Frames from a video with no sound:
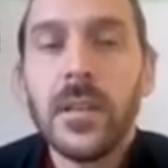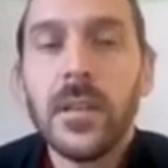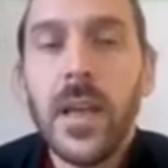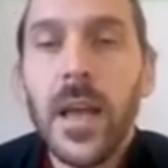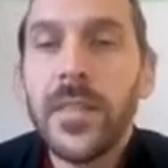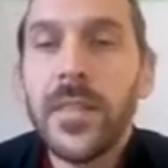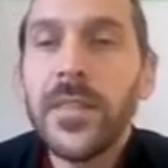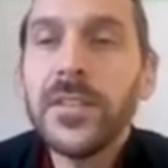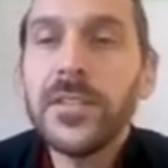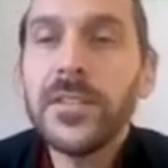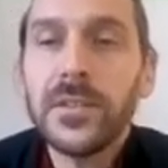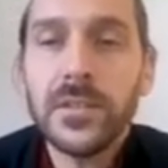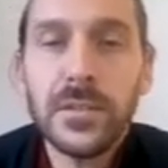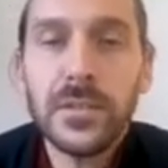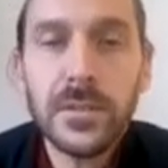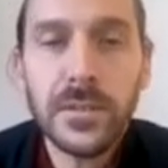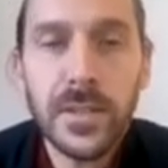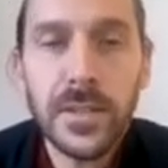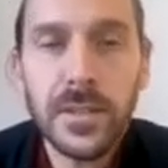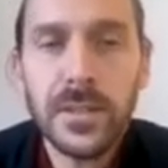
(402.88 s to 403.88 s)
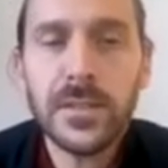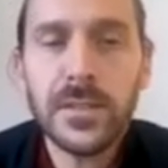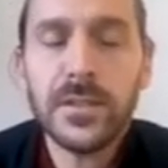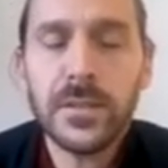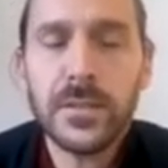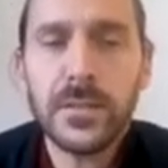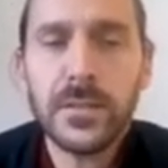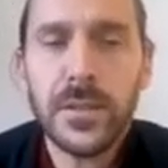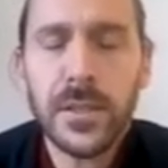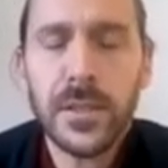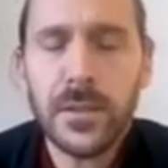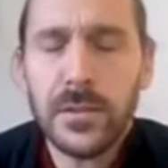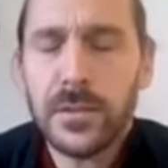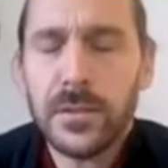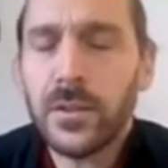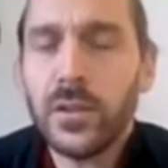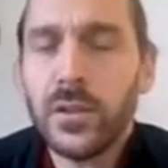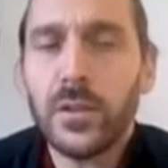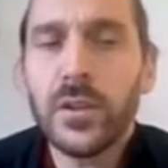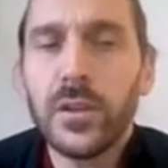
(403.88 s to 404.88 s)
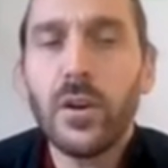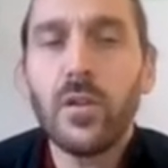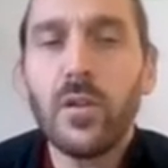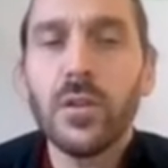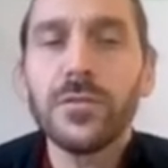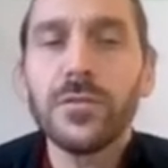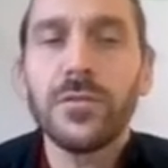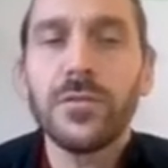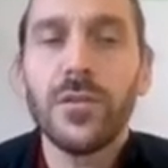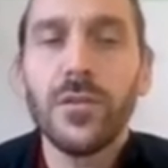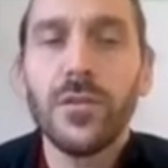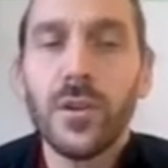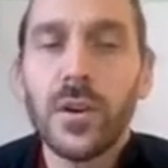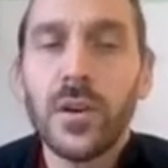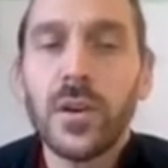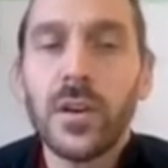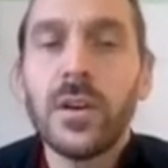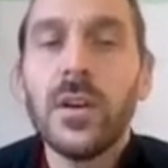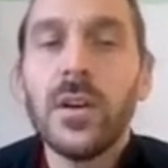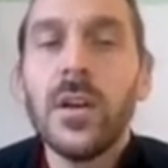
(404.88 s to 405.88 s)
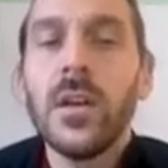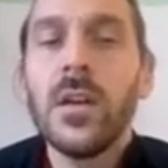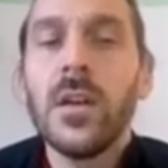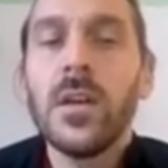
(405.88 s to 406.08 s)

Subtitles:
And this does not only hold for